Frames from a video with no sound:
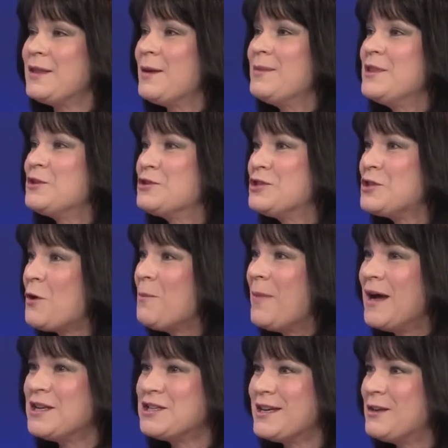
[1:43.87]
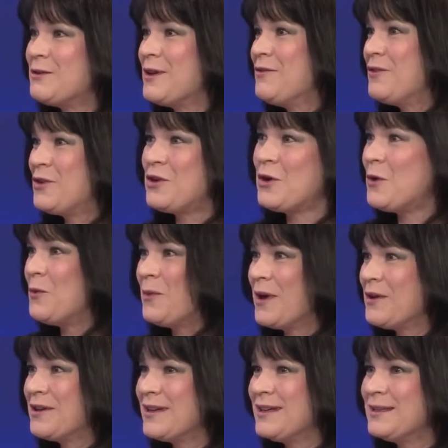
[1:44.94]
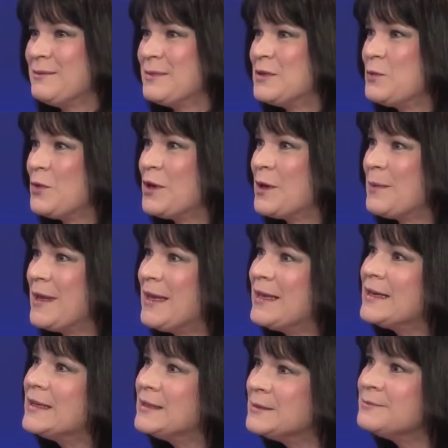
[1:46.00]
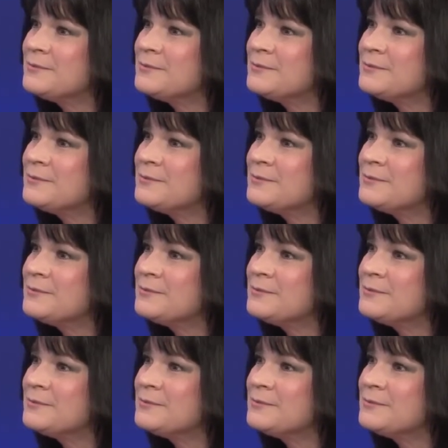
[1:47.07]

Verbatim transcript: I mean, there's so much I don't even know where to, where to begin.